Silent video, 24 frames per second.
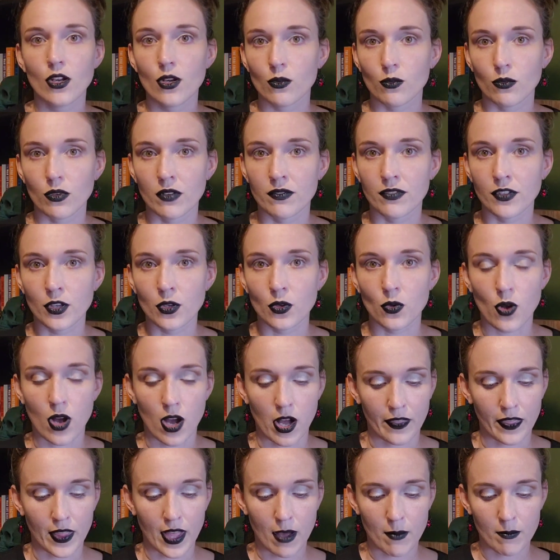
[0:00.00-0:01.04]
review
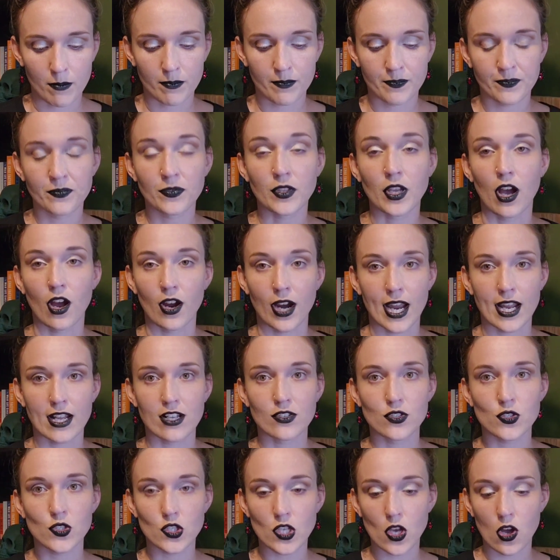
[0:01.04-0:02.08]
on them. Alright,
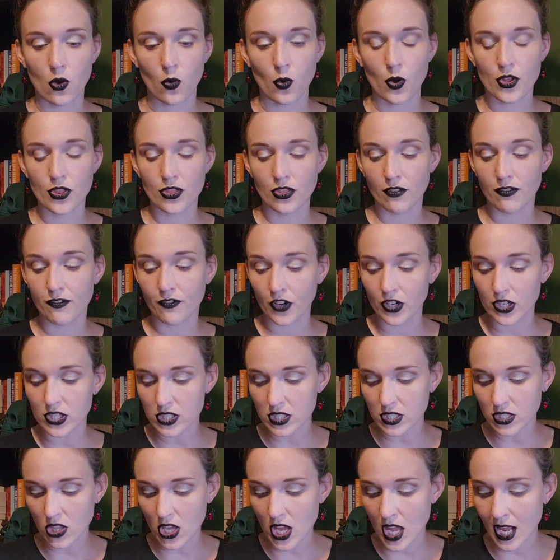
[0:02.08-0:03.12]
so the first
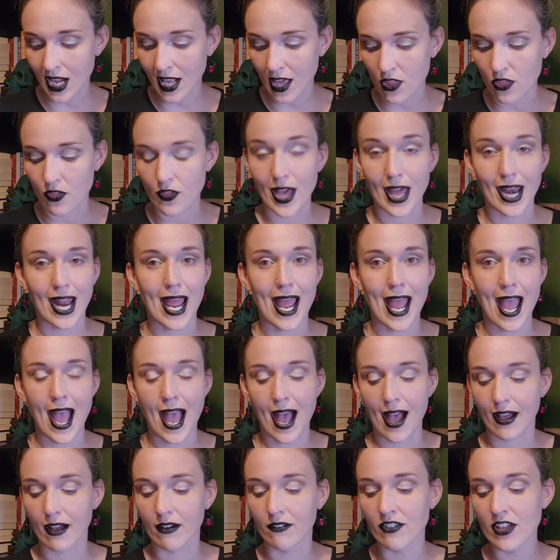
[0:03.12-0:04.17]
thing that I
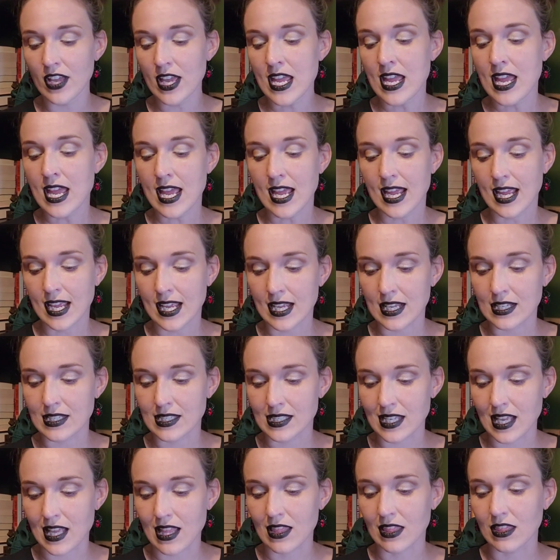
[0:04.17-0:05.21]
have is
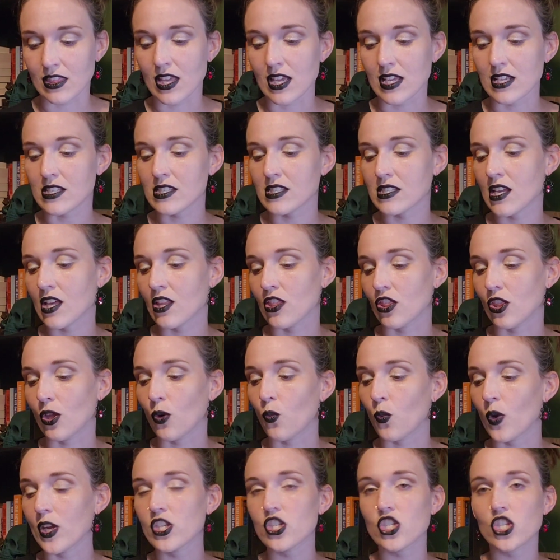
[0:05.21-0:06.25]
this, the
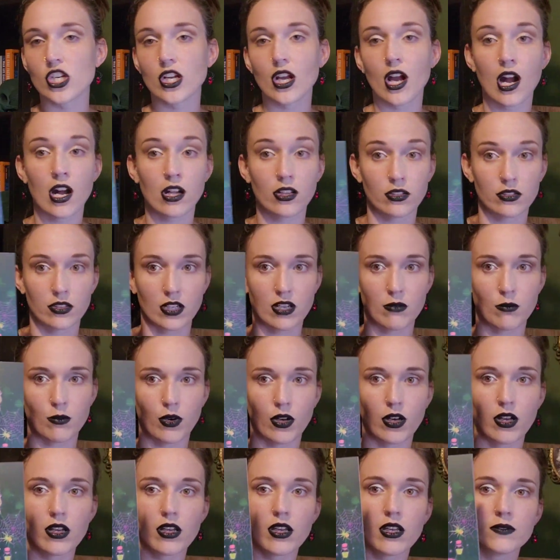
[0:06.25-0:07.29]
Witch Coloring
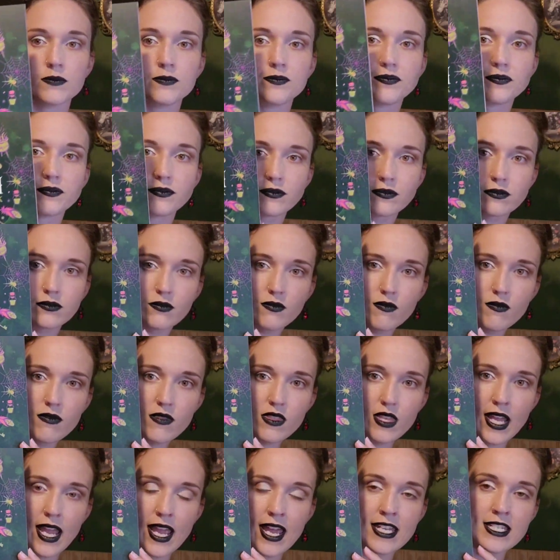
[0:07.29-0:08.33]
Book.
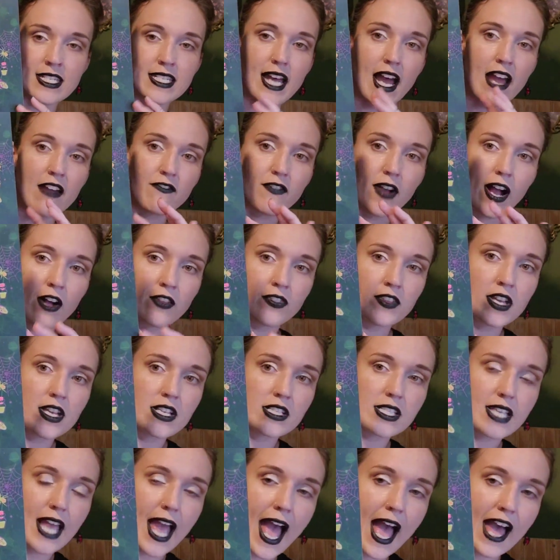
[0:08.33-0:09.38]
And I found
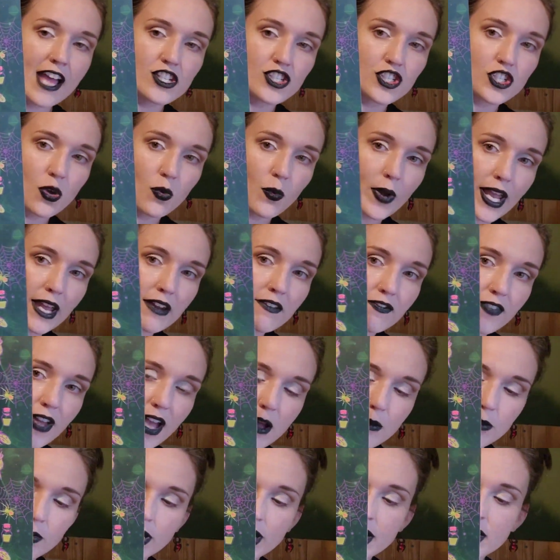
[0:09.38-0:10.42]
this at JoAnn
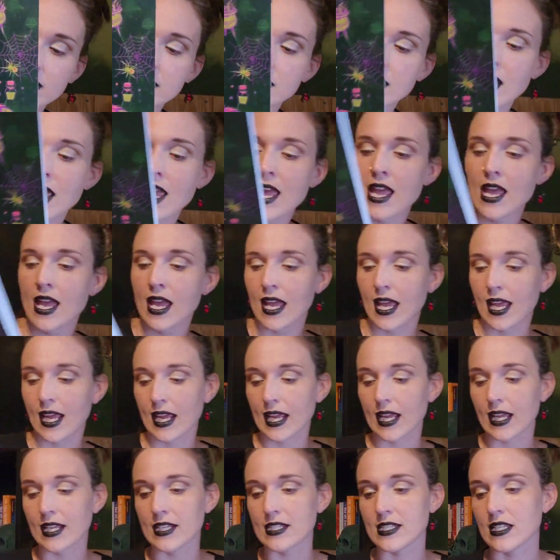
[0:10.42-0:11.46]
Fabrics.
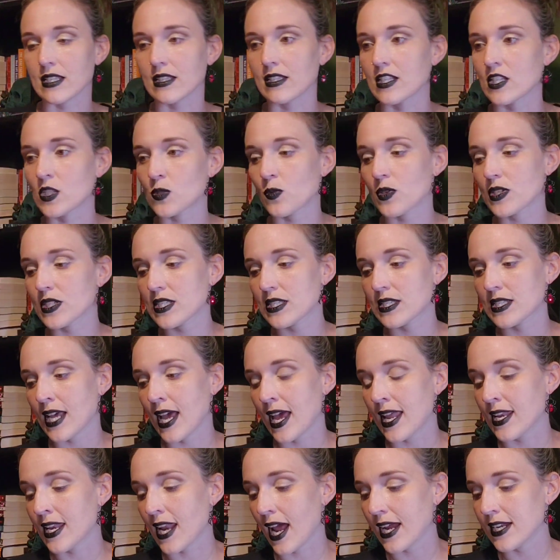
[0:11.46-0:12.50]
And this was
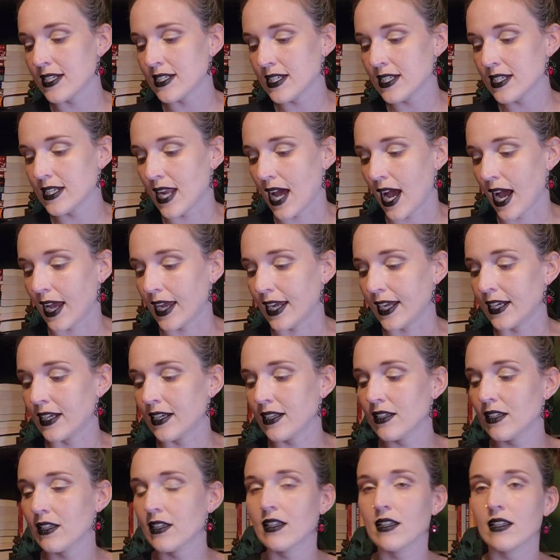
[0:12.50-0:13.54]
$10.99,
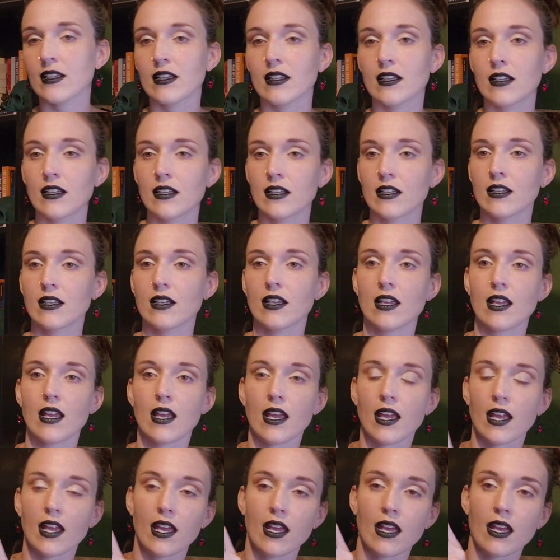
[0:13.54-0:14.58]

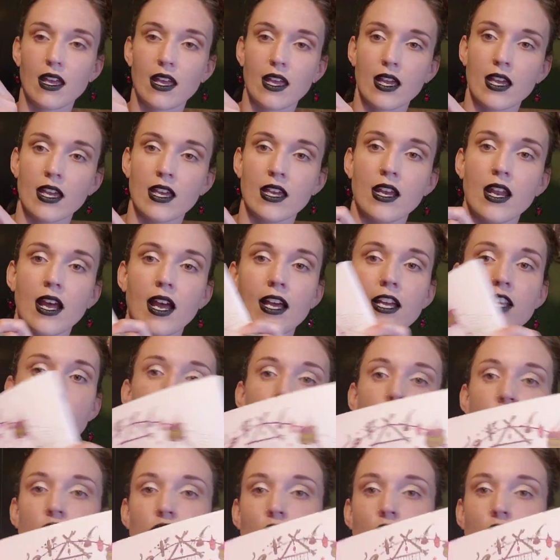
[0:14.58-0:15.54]
and I just